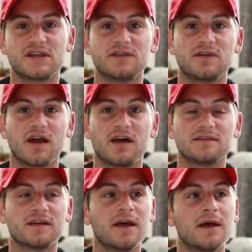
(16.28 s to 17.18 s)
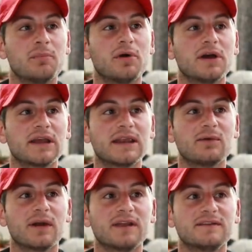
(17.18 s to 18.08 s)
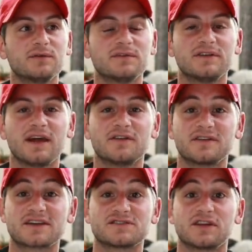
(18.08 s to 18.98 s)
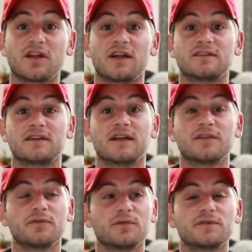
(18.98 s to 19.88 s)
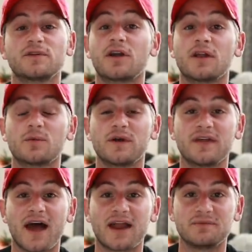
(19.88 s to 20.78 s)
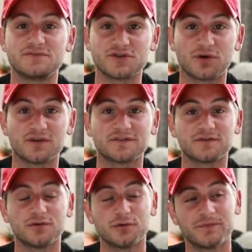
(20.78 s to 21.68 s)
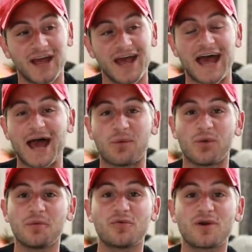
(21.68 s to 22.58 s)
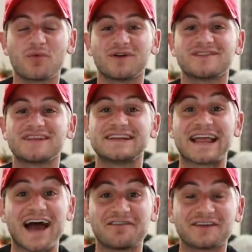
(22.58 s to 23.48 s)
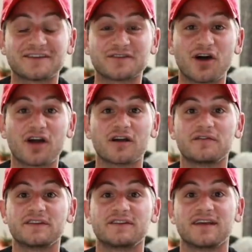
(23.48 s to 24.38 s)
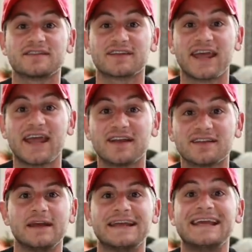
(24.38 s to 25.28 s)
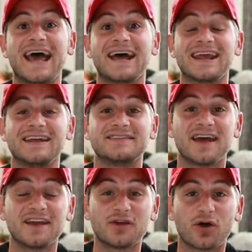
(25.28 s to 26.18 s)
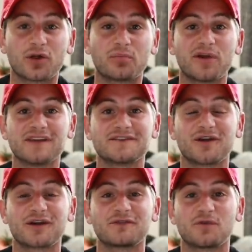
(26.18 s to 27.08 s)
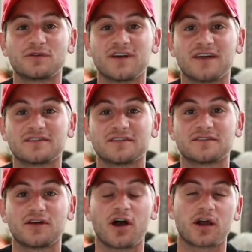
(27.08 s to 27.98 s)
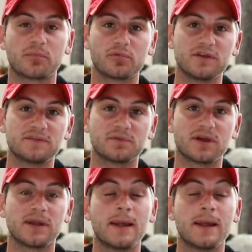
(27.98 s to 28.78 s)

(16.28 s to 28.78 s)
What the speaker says: you guys. But getting right into it today, there's actually a lot to get through, starting with Adam Jonas, who at one point was the laughingstock of the Tesla analysts. He had a $10 price target for Tesla stock pre-split,